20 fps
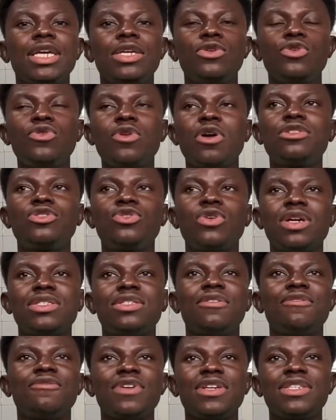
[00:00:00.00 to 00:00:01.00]
Urinary tract
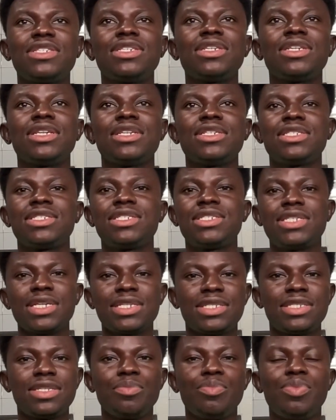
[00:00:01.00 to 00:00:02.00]
infection is
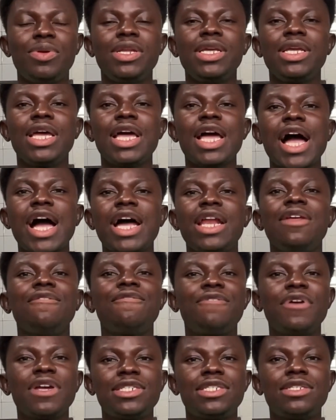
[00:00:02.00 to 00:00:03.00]
just simply an
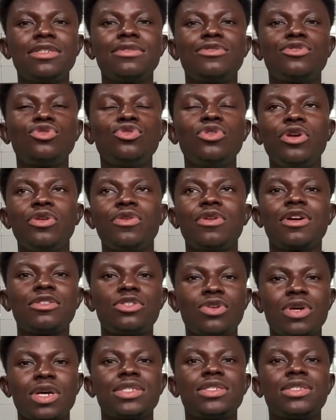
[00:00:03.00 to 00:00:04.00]
infection to the urinary
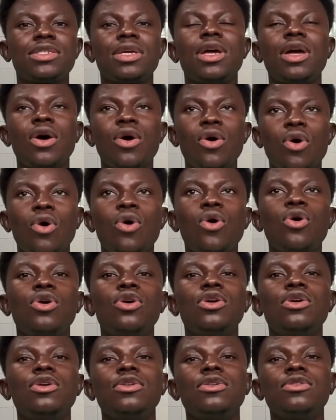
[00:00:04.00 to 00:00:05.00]
tract or
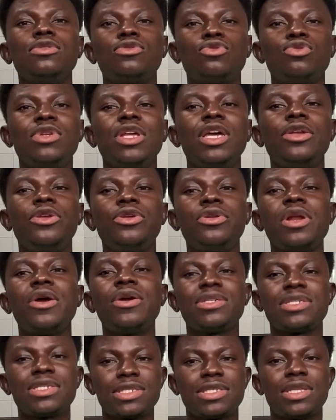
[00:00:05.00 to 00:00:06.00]
to the urinary
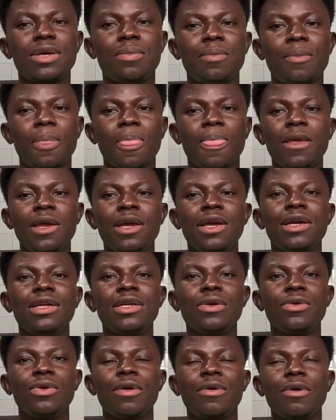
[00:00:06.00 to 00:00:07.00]
system.
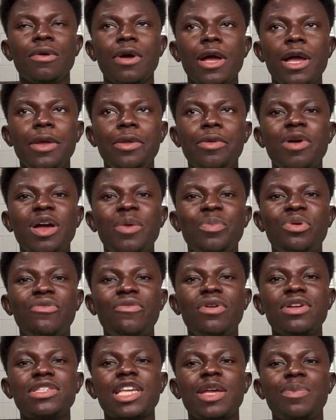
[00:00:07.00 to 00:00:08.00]
And in my
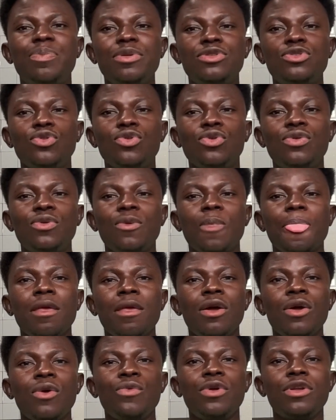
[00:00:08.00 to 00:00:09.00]
previous episode,
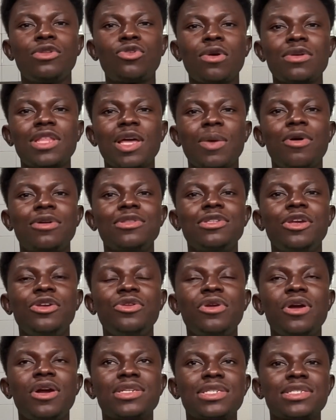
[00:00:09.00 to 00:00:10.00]
we talked about the
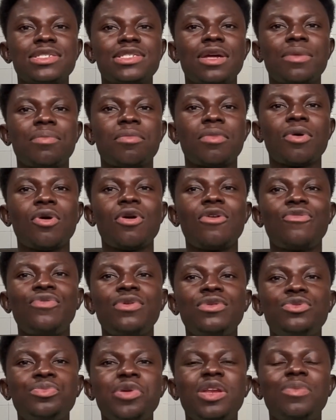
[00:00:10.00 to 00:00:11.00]
urinary system, of
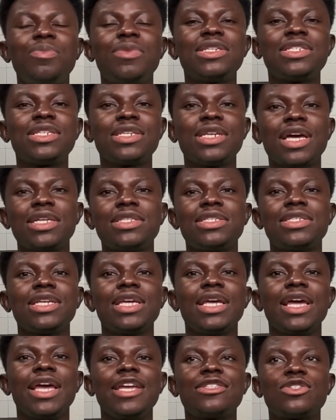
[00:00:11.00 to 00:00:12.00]
which we made mention that
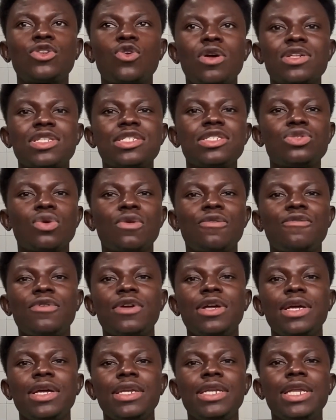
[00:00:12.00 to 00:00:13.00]
it consists of
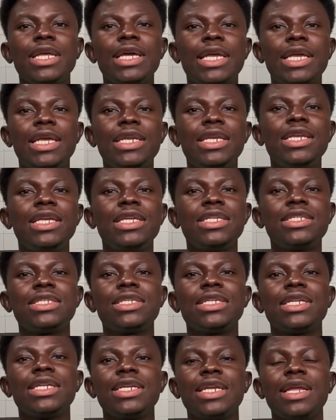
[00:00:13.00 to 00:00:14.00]
the kidneys,
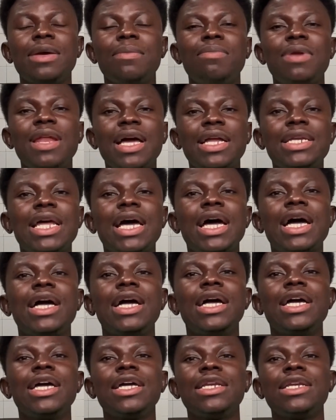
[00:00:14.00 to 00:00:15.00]
the bladder,
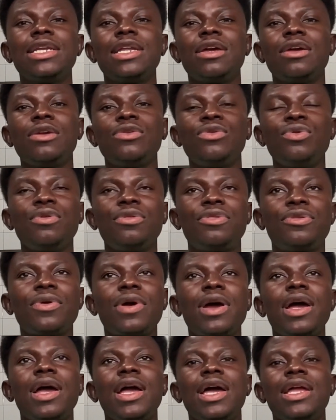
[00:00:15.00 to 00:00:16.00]
the
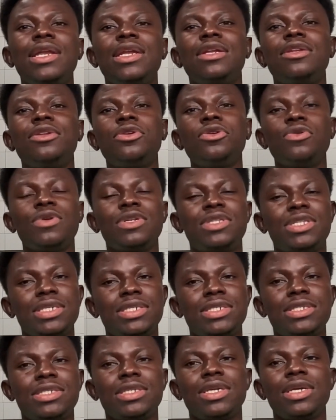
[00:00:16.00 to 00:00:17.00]
urethra, and then ureters.